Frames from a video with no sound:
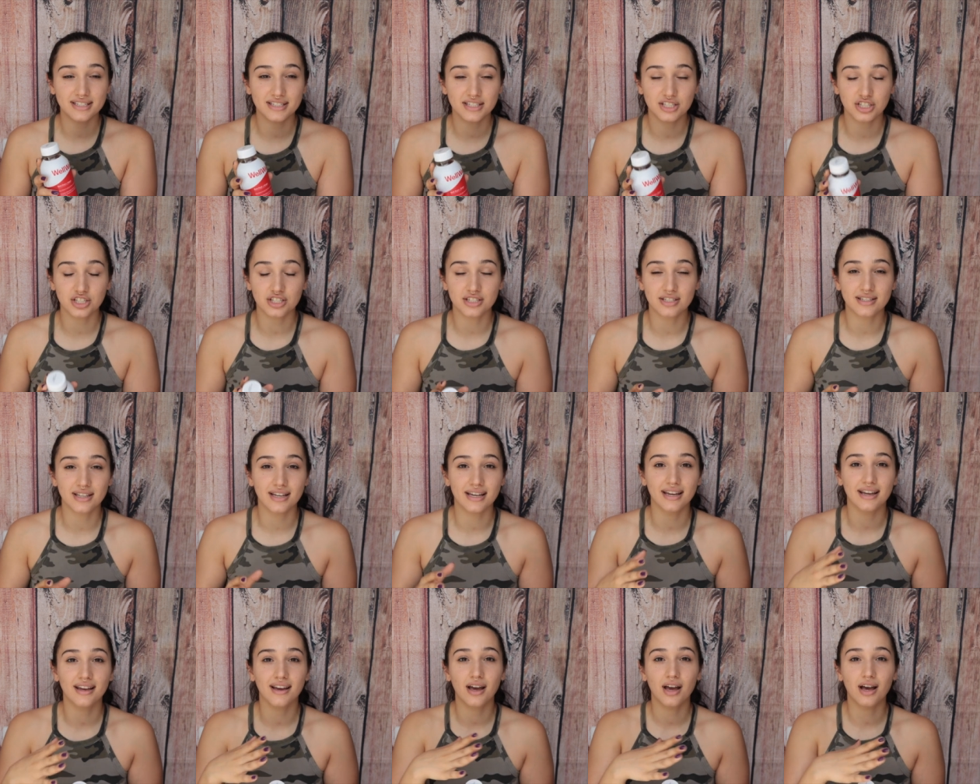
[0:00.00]
is just
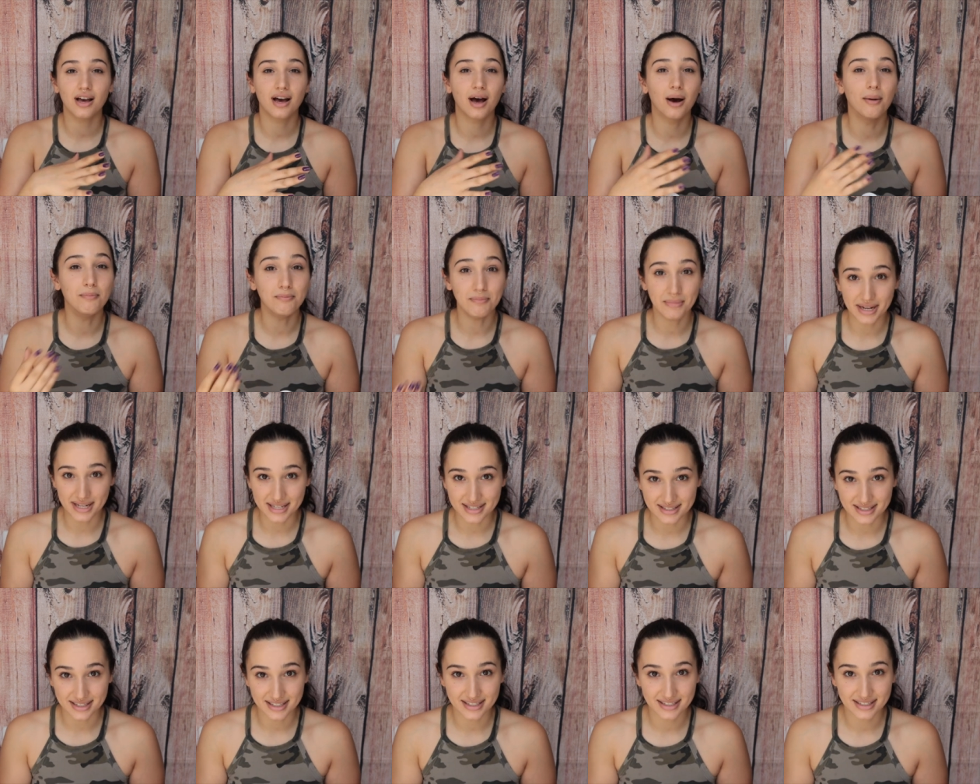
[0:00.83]
like
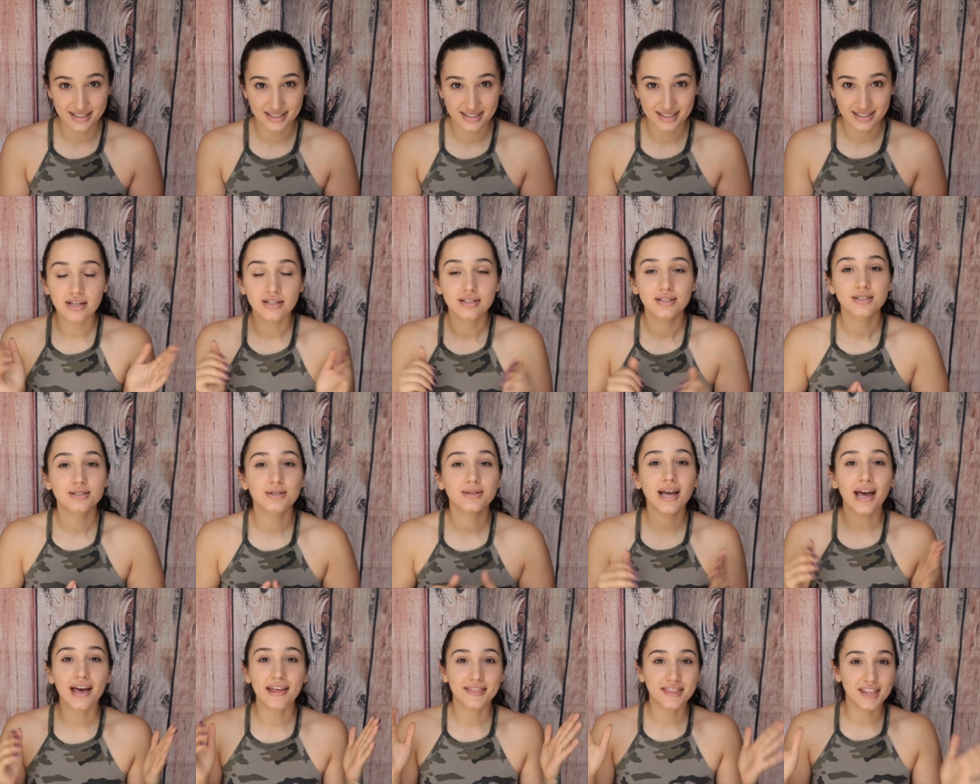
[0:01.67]
amazing. So
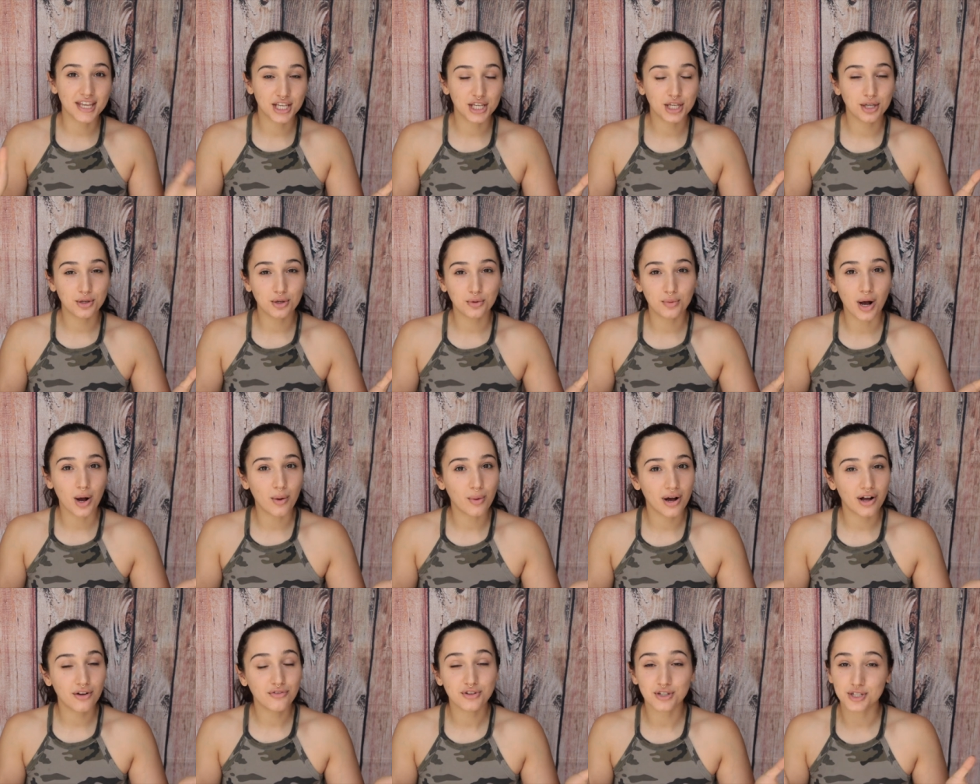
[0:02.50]
yeah, thank you to
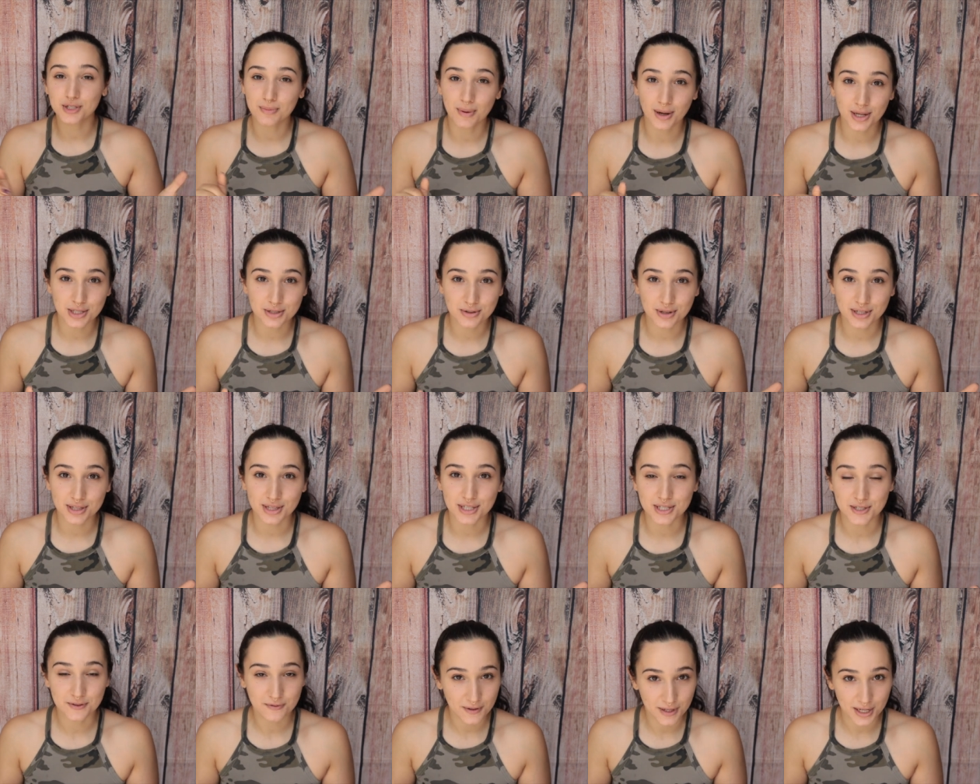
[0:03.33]
WellWell for sponsoring
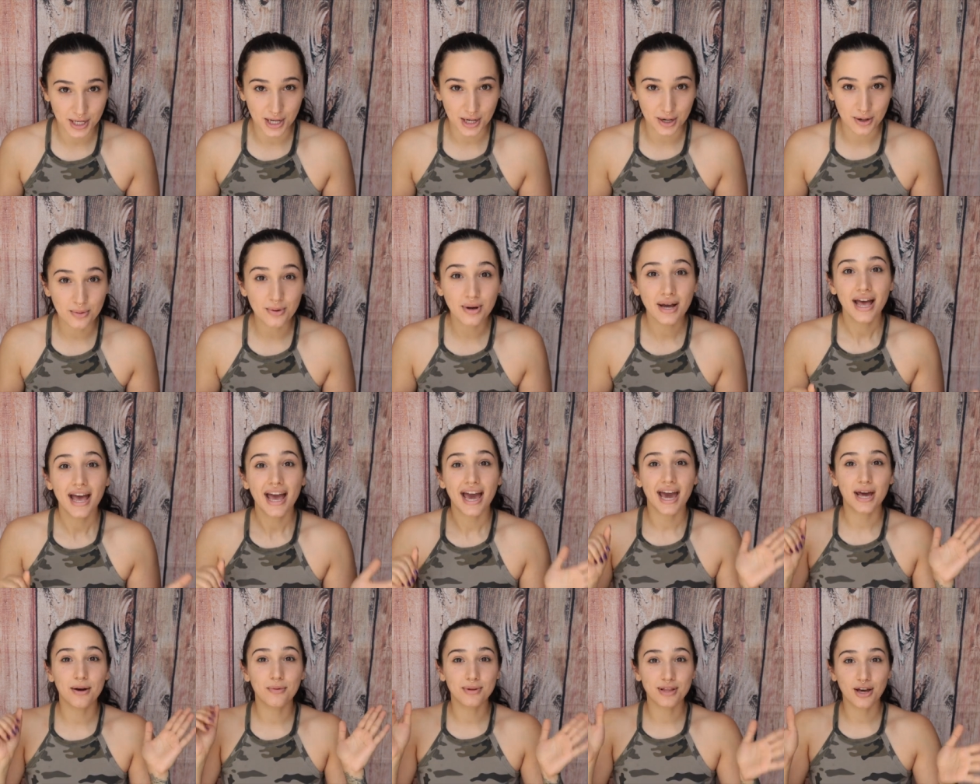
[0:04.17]
this video.
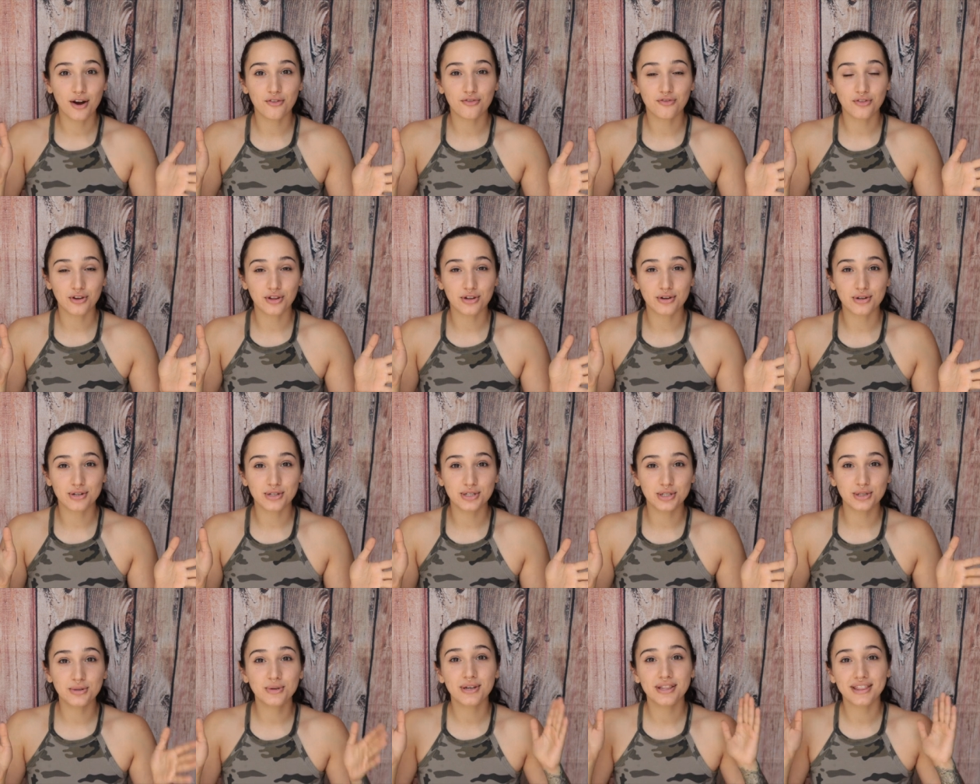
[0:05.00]
And without further
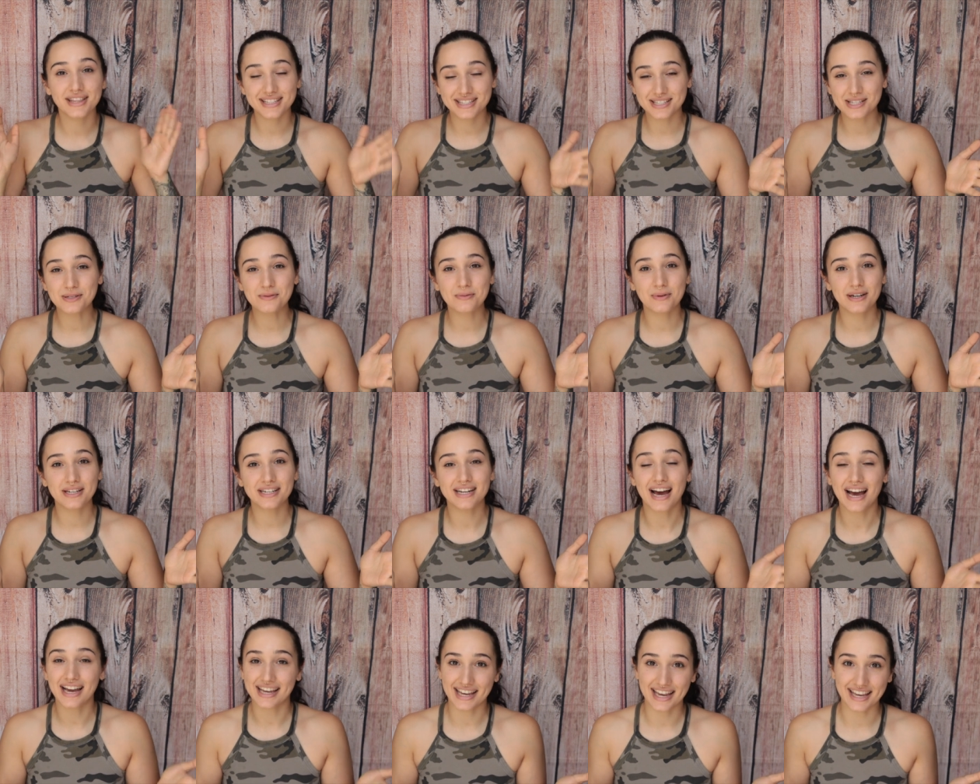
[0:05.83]
ado, this is what
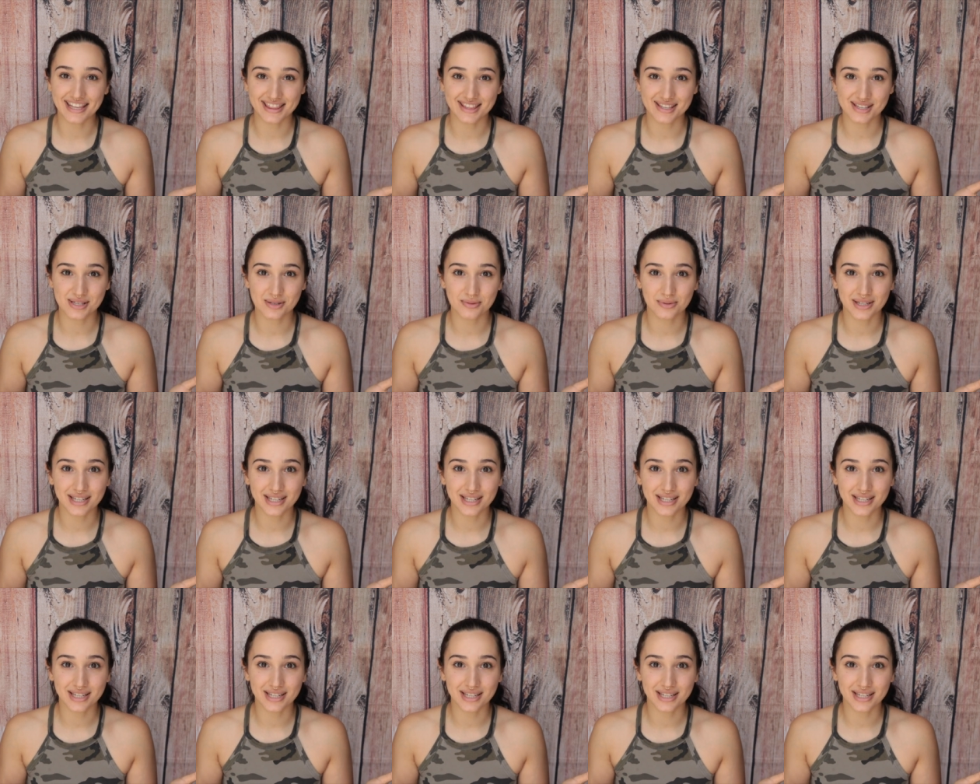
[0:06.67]
I ate this